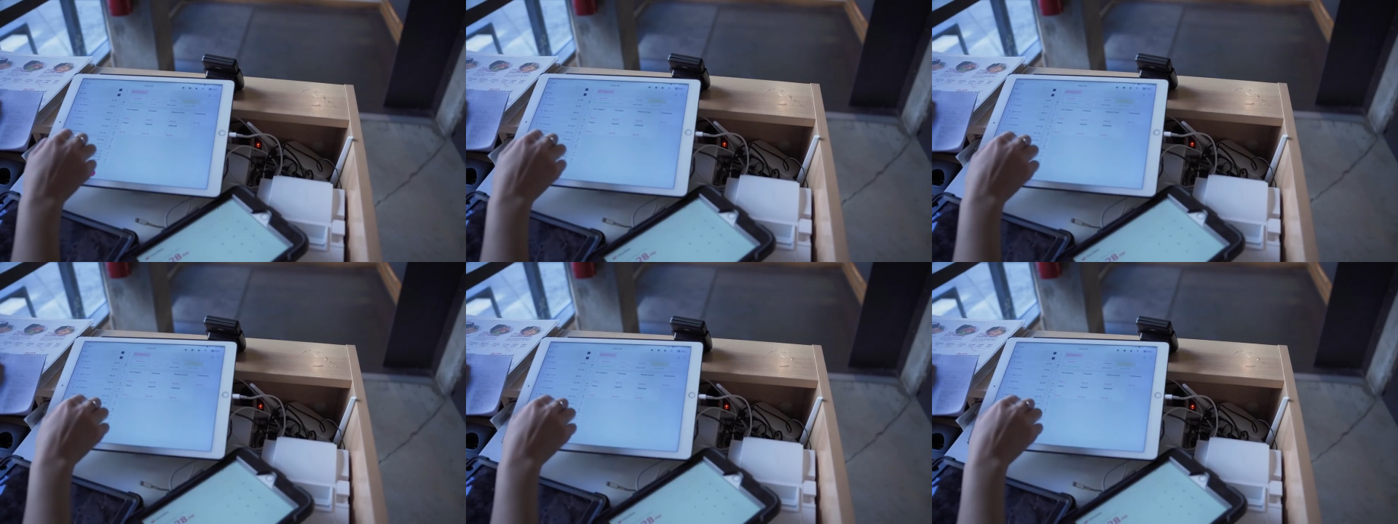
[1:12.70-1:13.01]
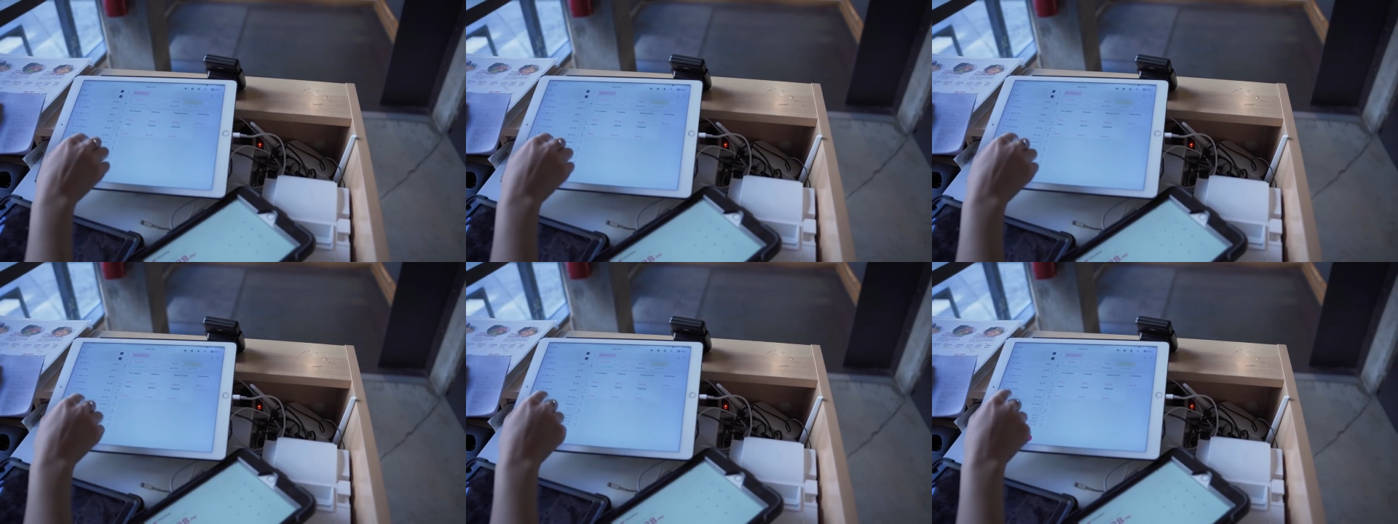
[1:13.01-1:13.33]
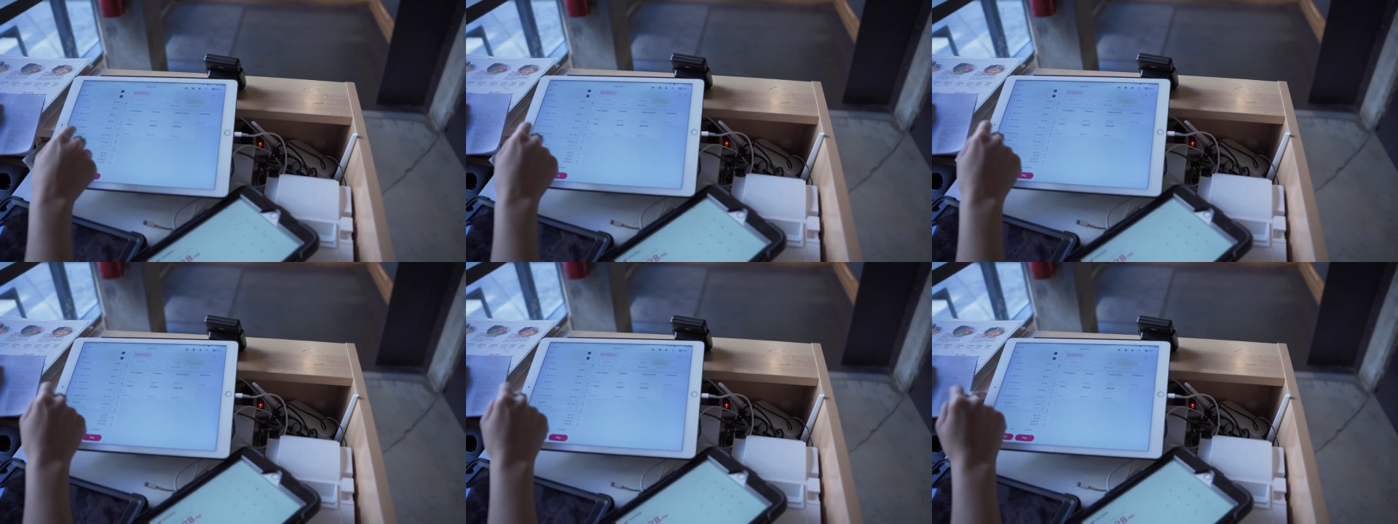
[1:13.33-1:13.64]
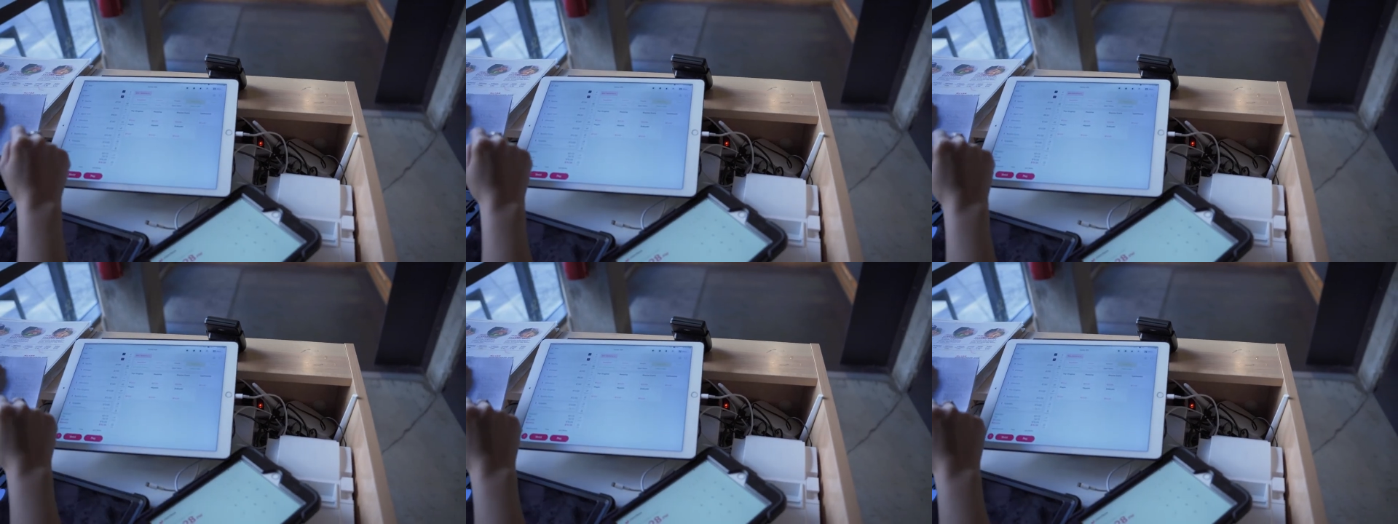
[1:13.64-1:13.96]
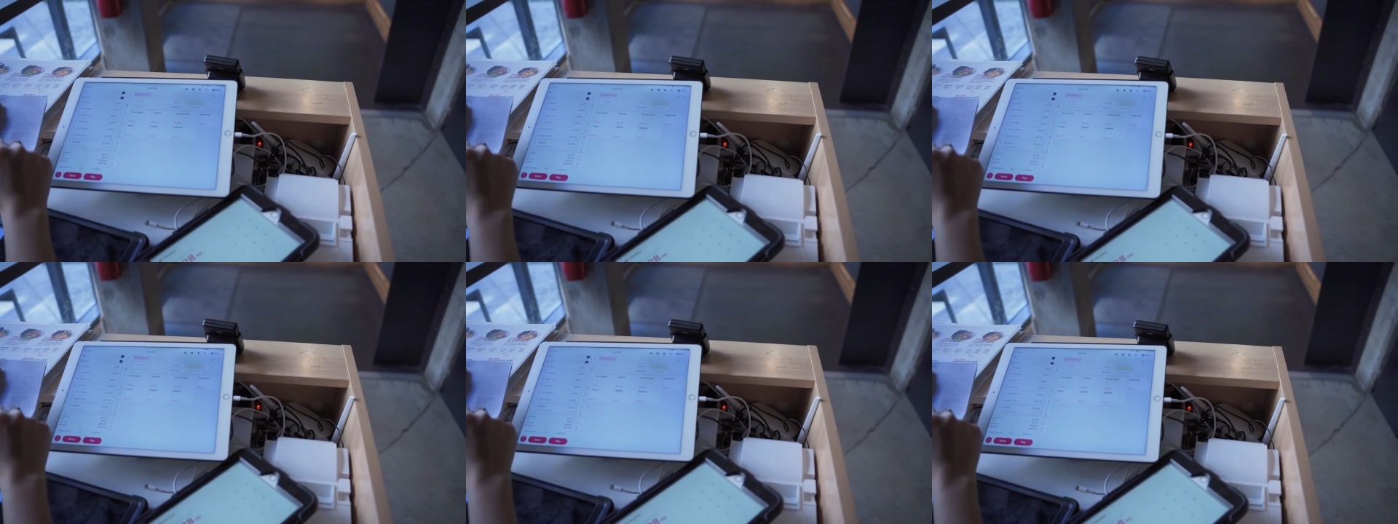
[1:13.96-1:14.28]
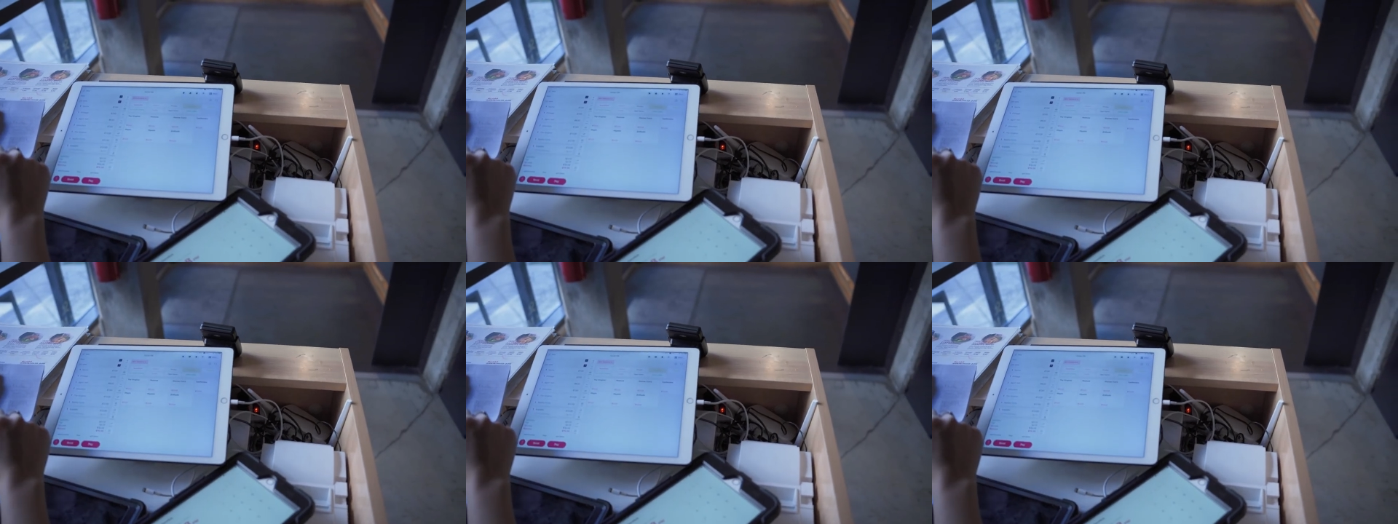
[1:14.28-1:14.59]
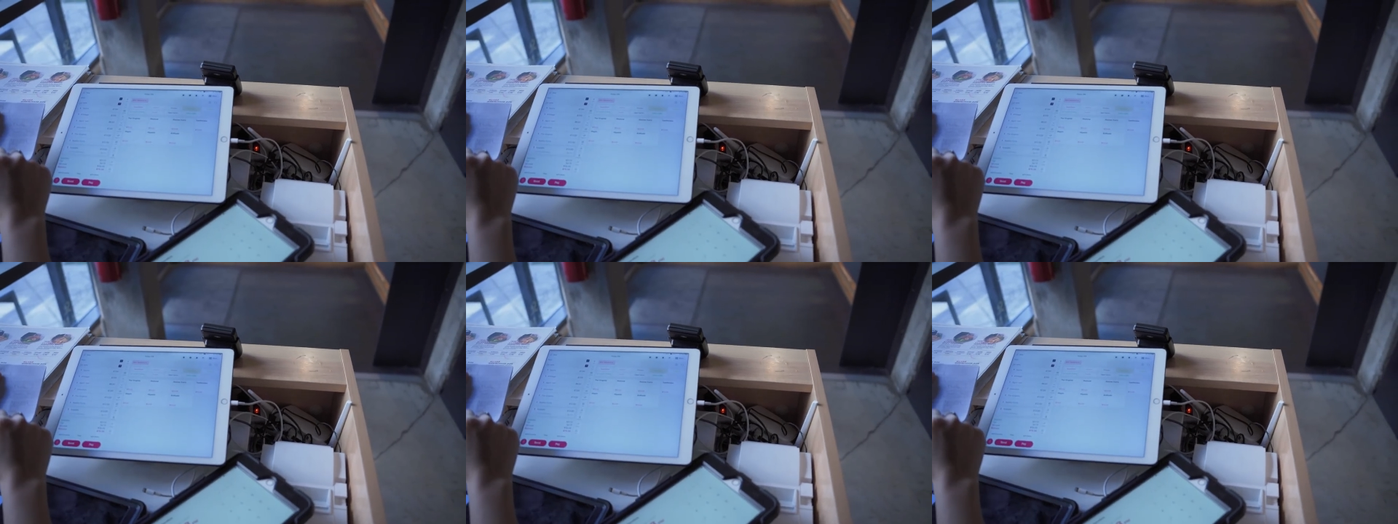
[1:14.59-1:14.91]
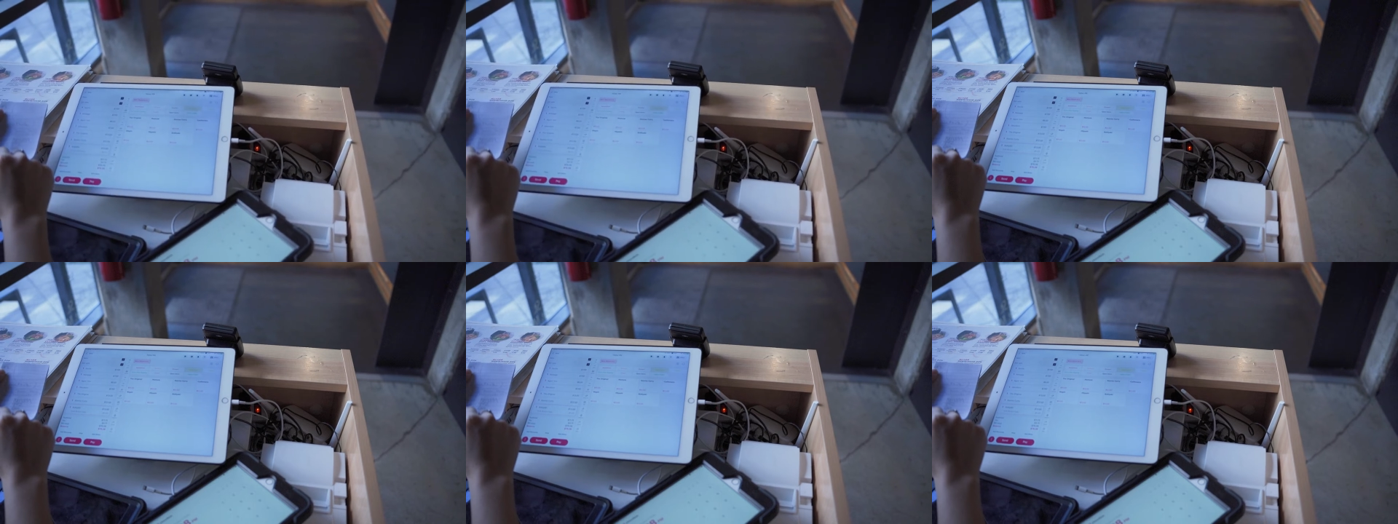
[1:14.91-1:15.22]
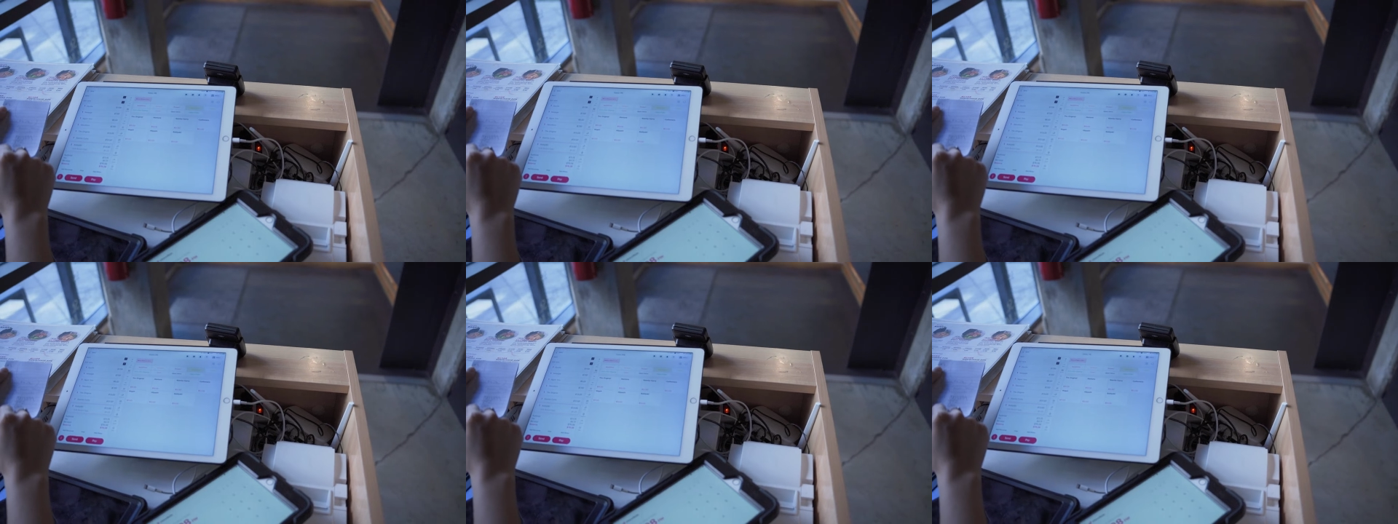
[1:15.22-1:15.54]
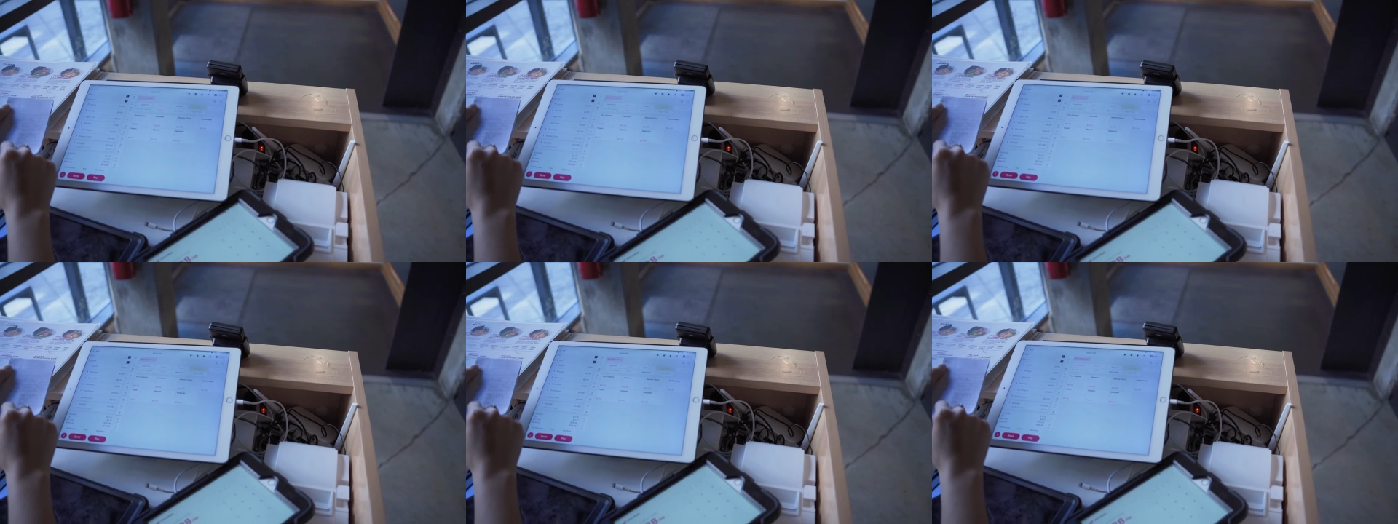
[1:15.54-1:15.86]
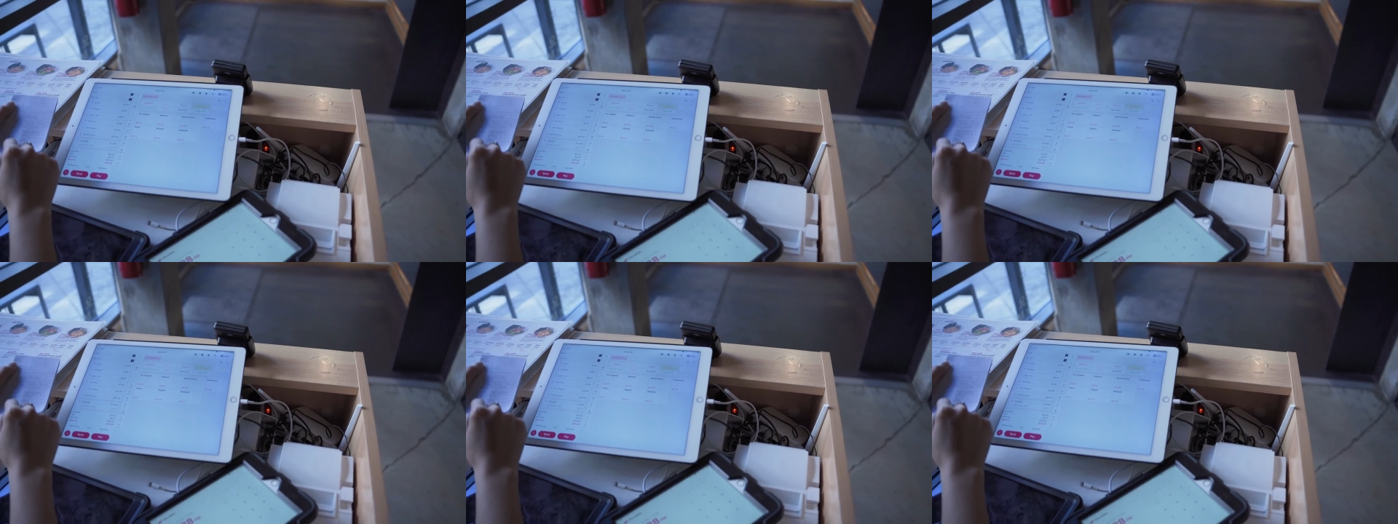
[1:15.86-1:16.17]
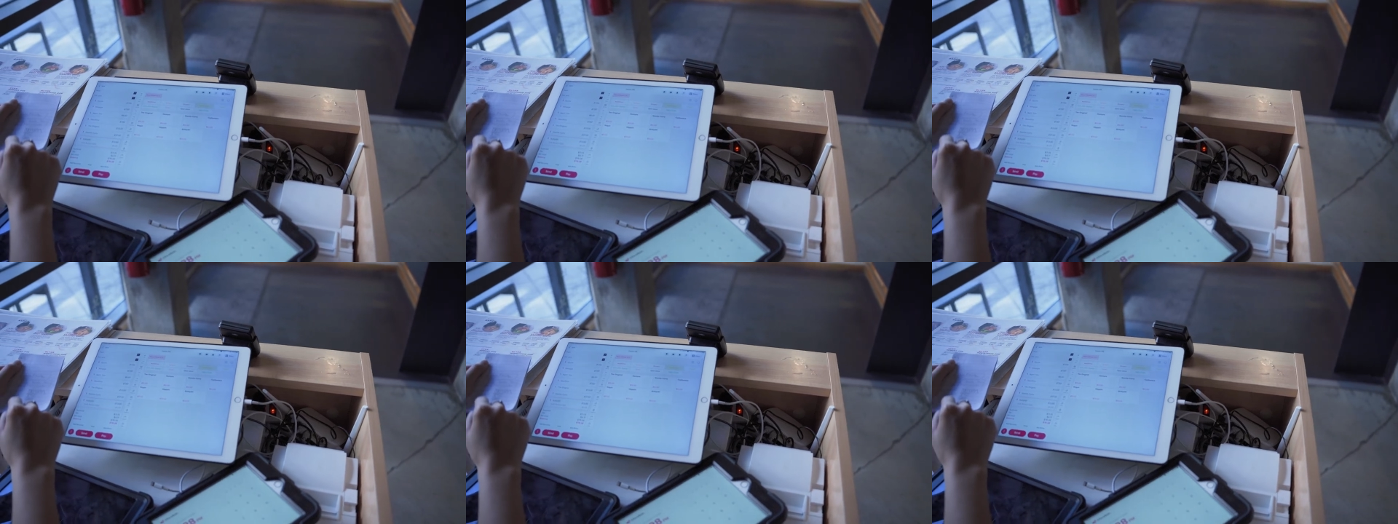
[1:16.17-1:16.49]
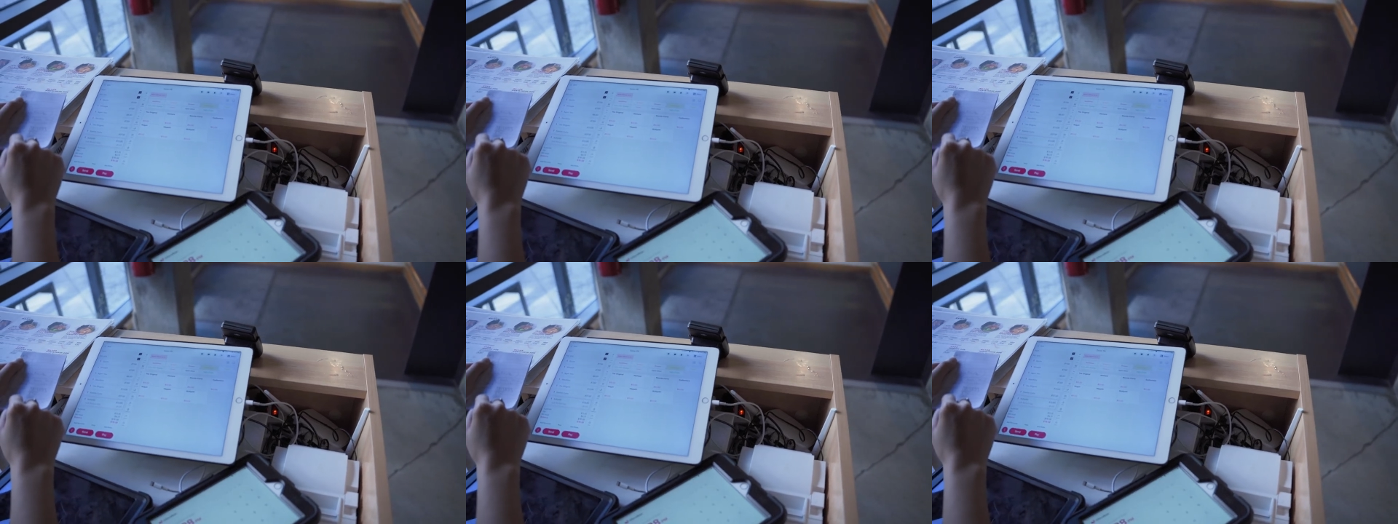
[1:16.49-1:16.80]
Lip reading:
Nobody's mouth can be seen.